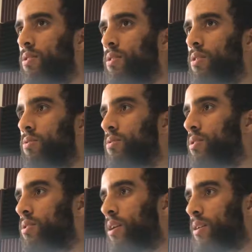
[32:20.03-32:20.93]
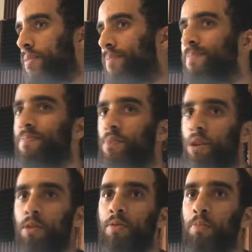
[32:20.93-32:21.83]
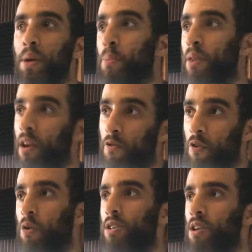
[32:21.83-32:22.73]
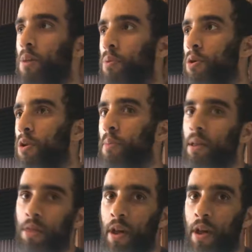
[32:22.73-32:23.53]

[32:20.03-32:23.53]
because like there's people that are focusing on programming.